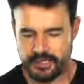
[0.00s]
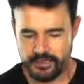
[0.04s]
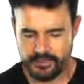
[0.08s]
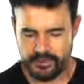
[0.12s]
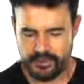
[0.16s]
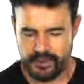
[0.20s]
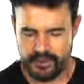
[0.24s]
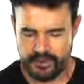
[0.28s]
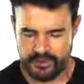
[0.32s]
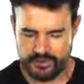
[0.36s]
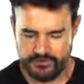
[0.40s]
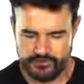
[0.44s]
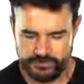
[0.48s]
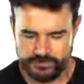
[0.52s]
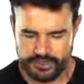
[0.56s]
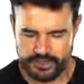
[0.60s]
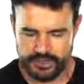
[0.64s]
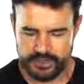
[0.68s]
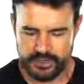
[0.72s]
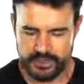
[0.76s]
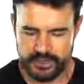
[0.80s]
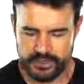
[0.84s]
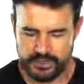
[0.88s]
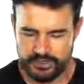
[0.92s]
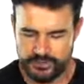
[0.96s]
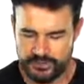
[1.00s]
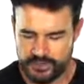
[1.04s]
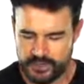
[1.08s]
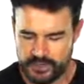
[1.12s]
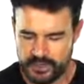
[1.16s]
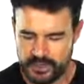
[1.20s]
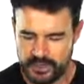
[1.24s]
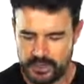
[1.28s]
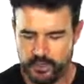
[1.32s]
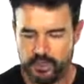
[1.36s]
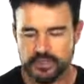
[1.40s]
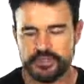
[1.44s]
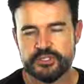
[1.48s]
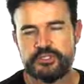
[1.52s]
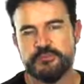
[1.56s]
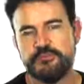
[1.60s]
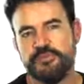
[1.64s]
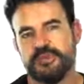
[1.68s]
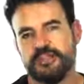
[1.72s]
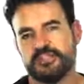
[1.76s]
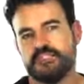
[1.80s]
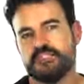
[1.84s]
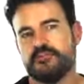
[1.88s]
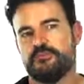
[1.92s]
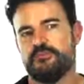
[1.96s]
Yes, pick it up. Or to
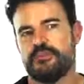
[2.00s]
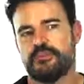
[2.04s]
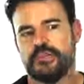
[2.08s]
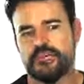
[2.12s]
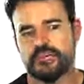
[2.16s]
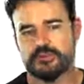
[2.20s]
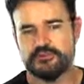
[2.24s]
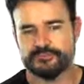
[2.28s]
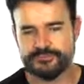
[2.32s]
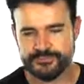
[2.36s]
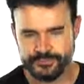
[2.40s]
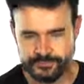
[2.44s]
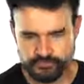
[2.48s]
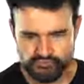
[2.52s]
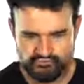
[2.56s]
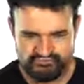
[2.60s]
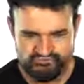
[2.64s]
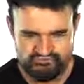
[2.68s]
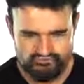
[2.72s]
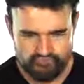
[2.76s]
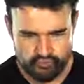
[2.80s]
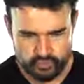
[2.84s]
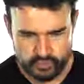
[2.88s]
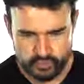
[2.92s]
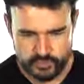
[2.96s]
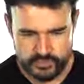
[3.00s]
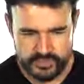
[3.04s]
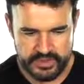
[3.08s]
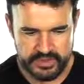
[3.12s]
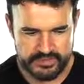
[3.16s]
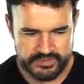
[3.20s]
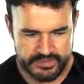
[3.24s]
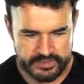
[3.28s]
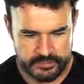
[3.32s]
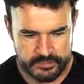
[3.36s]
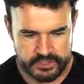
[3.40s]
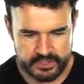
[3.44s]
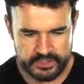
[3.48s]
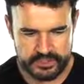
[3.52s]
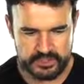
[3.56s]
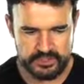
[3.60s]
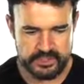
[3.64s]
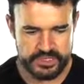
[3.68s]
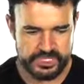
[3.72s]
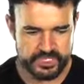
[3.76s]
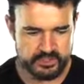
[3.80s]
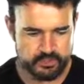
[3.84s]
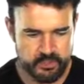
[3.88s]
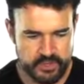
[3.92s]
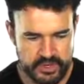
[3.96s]
pick someone up. Similar to
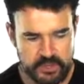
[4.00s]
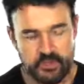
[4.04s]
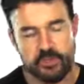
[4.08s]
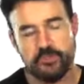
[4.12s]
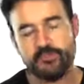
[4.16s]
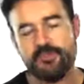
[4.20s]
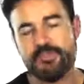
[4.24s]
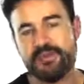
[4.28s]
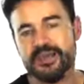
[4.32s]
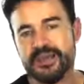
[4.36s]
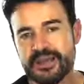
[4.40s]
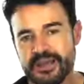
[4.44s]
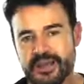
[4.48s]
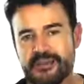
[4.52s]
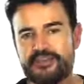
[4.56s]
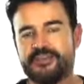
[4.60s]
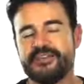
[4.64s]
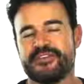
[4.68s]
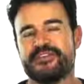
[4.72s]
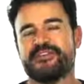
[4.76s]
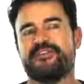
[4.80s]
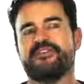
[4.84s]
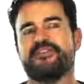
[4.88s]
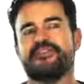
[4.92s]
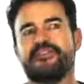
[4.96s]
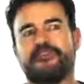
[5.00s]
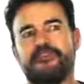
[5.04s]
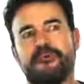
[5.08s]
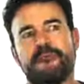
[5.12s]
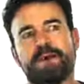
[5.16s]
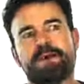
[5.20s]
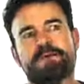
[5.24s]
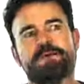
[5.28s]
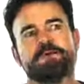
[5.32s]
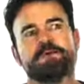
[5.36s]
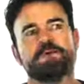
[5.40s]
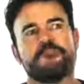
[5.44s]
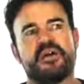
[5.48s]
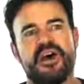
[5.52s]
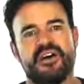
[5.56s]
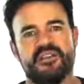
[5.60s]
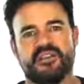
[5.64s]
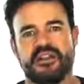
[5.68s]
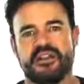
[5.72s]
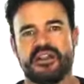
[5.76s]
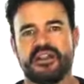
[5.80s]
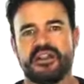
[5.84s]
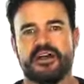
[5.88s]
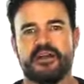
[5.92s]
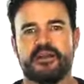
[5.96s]
this one, oh, pick up is also
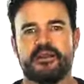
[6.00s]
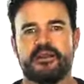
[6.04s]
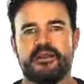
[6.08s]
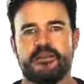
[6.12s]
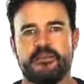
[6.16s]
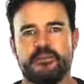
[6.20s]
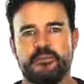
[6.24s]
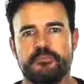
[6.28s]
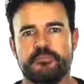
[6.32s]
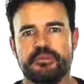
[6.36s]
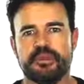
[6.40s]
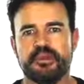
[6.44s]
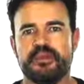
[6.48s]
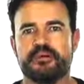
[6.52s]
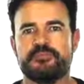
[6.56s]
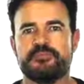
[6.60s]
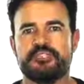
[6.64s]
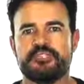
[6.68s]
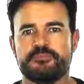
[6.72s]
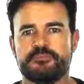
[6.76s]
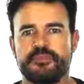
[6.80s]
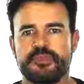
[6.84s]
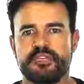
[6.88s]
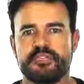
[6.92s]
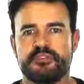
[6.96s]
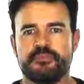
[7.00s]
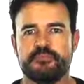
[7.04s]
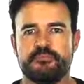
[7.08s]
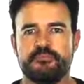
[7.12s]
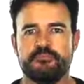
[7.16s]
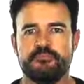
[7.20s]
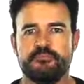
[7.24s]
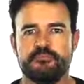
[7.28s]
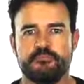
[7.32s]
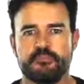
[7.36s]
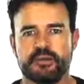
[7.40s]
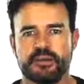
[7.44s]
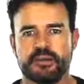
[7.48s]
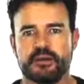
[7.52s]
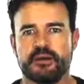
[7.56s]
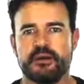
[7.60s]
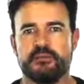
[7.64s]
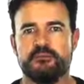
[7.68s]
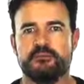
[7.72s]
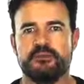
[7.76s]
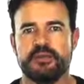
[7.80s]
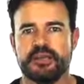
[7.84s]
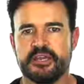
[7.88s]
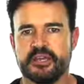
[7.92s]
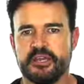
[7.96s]
acelerar. Pick up the speed. Pick
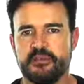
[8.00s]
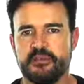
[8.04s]
up.